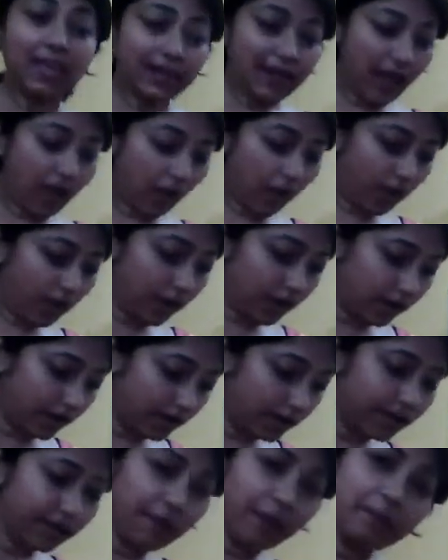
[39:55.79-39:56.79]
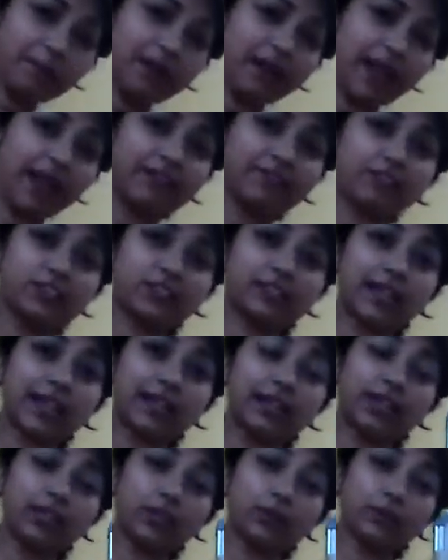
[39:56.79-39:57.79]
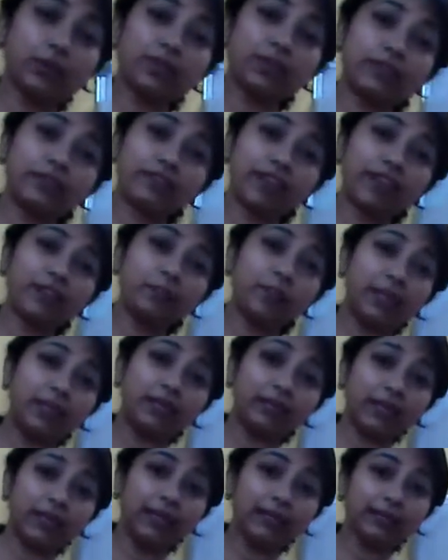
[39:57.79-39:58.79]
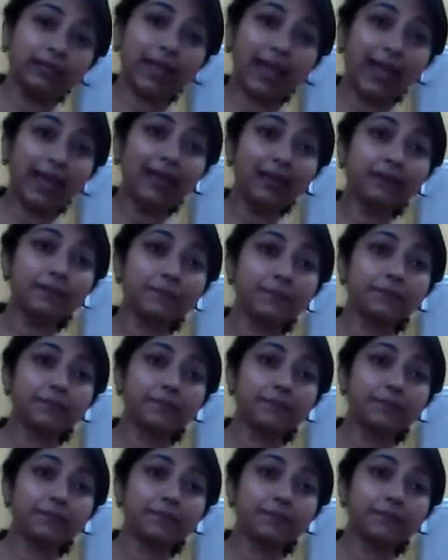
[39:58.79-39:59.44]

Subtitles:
Now, remember I was telling you in the very beginning that